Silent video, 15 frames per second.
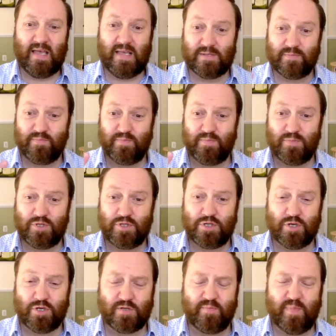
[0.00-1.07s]
is
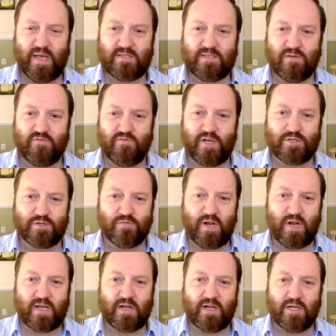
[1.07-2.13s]
just based on facial
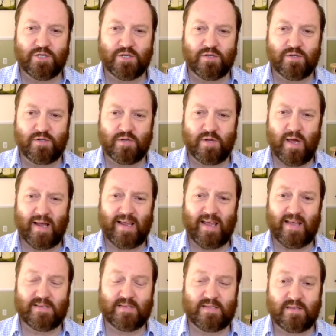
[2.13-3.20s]
recognition
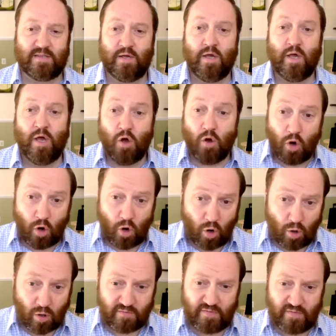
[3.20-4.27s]
against
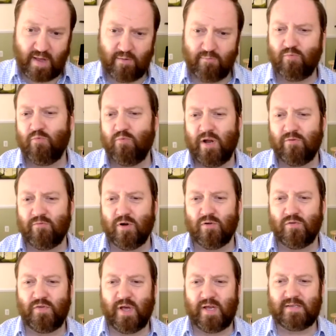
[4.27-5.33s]
all of the
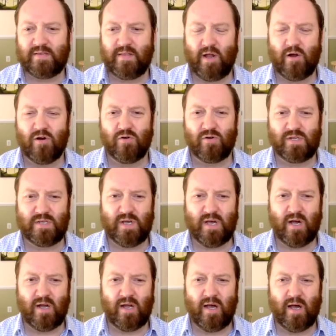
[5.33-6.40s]
enrolled data that I
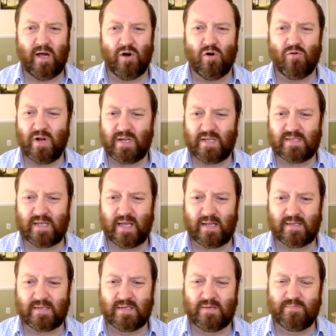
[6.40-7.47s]
already sent.
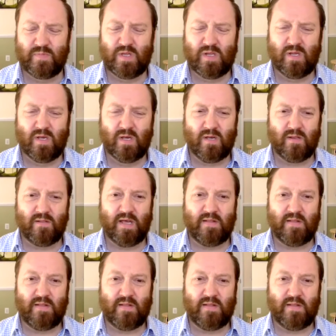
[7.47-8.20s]
Of